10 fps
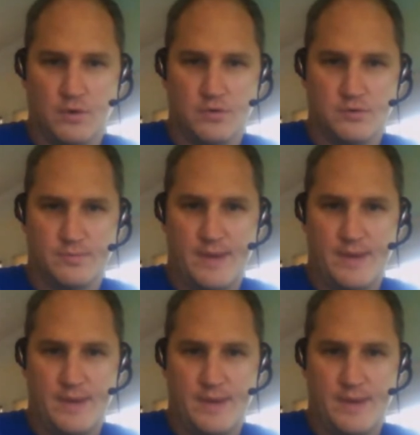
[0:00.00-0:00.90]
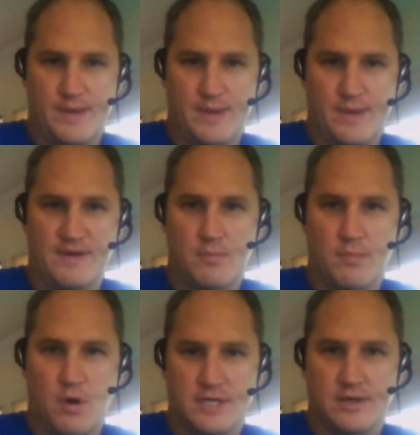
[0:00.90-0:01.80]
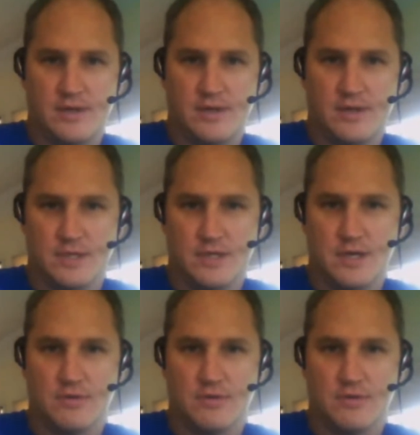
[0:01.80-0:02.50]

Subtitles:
back in the February, March area, there was